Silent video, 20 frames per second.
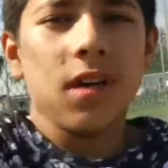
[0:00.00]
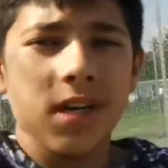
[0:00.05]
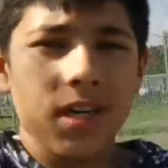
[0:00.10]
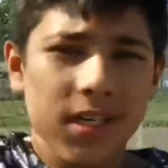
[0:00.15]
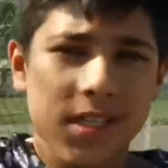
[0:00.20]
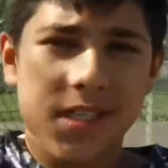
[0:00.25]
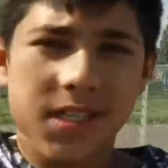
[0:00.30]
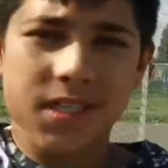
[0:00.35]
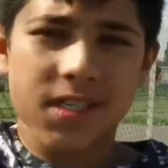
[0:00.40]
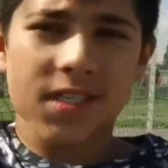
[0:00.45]

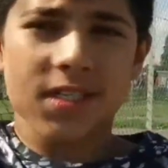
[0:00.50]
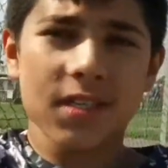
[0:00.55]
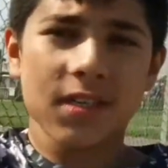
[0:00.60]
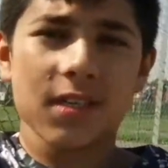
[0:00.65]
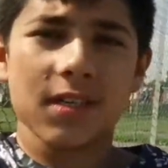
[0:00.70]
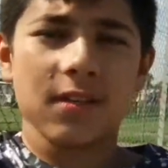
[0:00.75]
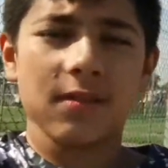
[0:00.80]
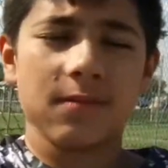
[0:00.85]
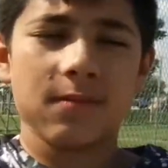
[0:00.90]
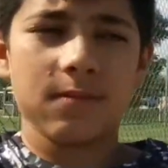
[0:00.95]
uh,
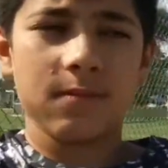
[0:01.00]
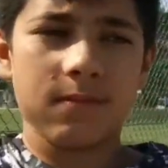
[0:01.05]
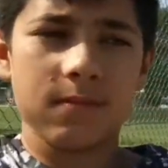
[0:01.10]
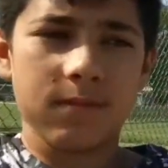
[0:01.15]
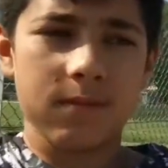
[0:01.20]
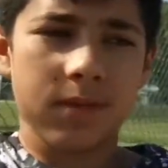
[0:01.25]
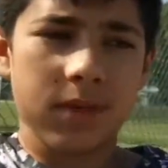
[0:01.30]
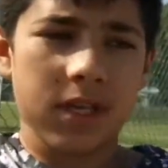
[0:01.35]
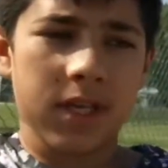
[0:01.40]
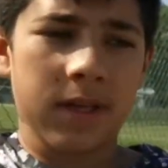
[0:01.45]
sister.
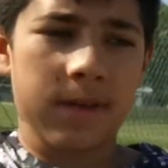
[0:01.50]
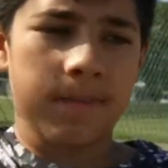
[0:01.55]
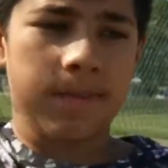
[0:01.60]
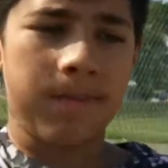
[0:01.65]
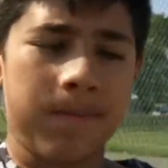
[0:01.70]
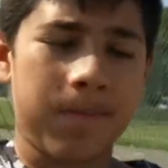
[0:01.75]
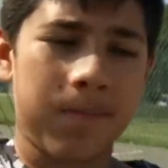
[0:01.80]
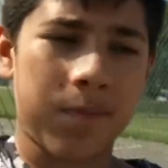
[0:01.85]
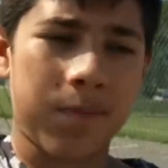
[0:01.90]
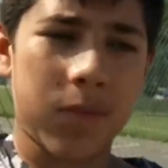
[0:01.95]
Um,
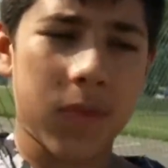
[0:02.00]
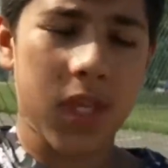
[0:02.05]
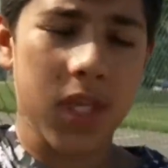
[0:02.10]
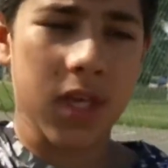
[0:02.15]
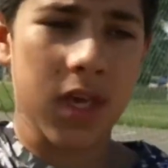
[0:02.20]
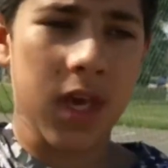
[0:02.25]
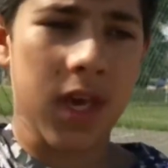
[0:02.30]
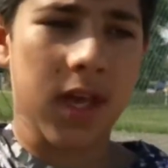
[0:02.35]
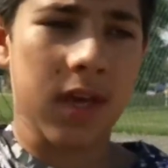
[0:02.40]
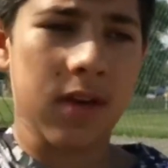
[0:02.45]

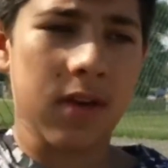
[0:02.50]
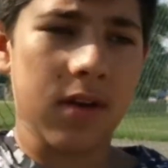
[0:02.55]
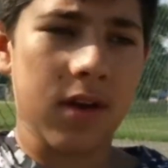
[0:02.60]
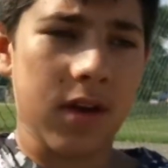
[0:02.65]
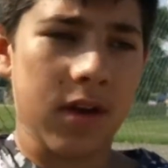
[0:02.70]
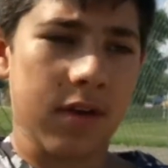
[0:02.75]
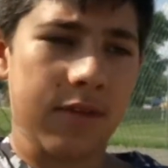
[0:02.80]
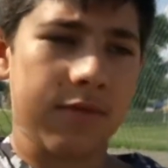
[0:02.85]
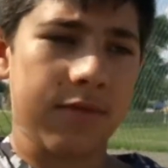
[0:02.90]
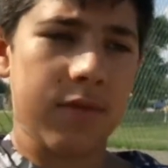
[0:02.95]
and
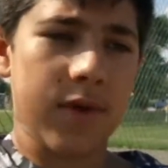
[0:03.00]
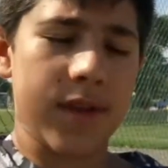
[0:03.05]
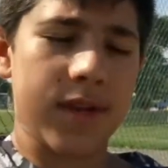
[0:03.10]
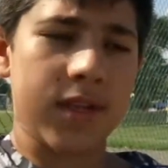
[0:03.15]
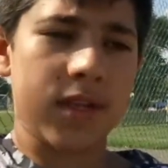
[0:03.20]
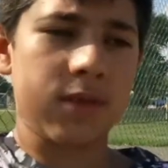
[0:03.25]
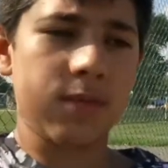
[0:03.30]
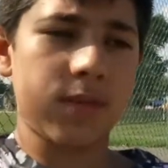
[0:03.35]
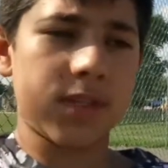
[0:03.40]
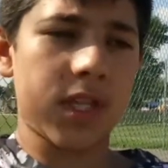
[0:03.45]
her
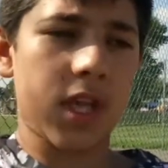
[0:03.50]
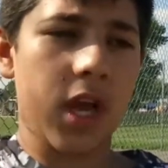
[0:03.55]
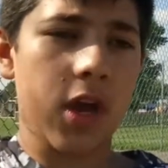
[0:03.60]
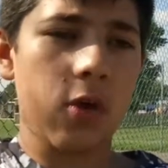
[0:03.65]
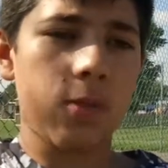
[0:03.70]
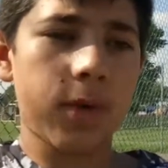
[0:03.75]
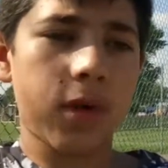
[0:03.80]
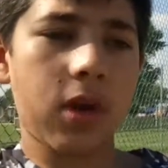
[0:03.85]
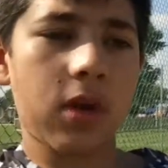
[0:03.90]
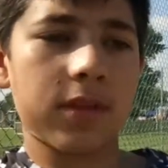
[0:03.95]
friend was like,
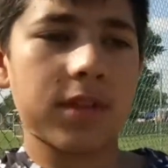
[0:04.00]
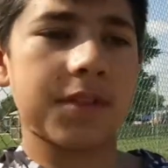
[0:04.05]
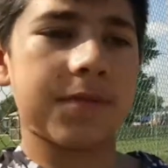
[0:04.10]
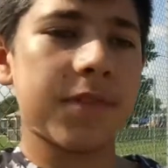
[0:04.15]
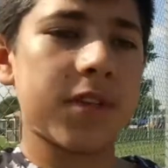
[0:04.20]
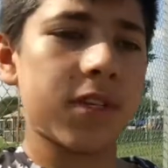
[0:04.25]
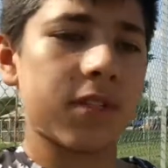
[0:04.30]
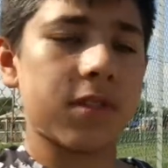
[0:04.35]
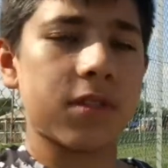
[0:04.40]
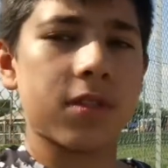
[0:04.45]
"Oh my god, these
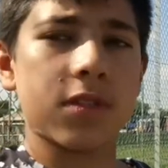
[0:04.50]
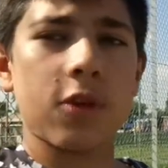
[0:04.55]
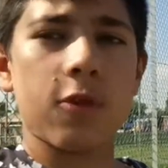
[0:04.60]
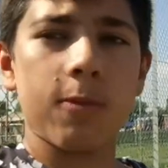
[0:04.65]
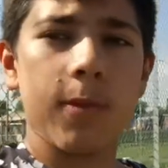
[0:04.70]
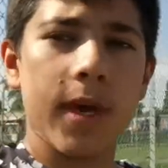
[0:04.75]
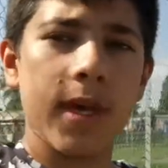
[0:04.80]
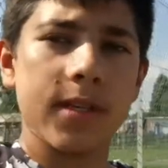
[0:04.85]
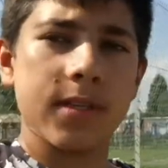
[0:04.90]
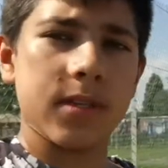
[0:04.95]
videos are so
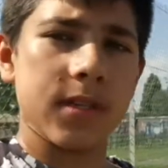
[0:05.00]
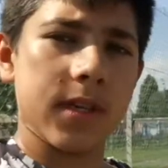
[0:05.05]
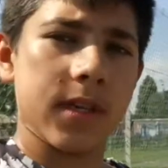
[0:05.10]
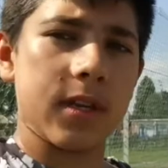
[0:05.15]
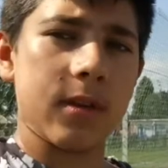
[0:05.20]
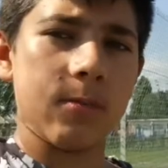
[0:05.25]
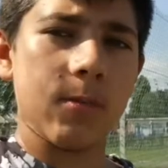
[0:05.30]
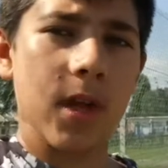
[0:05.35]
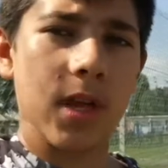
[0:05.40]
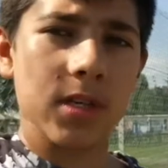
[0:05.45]
amazing,"
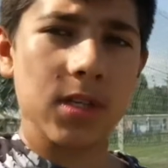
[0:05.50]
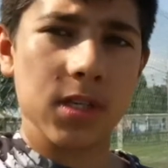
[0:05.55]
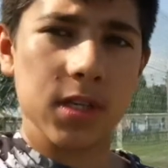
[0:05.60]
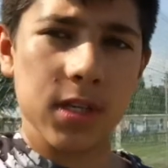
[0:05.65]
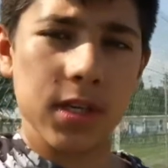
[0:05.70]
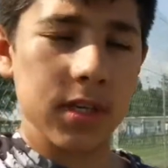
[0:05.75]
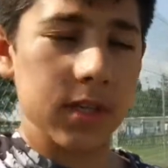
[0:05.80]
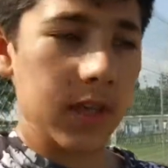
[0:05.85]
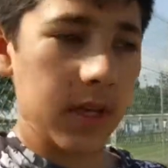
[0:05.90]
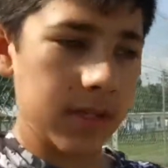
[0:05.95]
and I'm
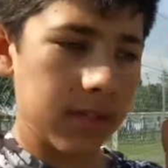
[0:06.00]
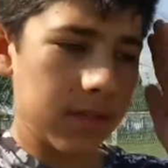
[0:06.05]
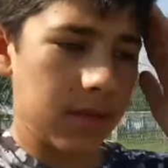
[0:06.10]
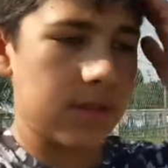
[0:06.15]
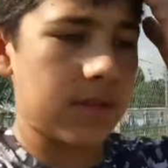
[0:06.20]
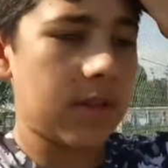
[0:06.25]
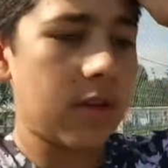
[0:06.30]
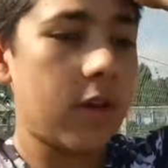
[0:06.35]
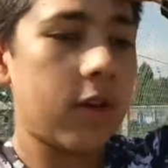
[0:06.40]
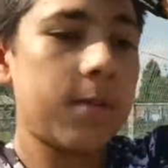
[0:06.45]

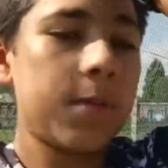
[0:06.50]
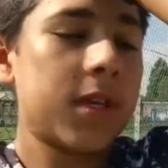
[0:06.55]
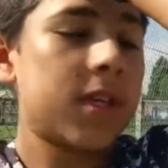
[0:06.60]
like so stoked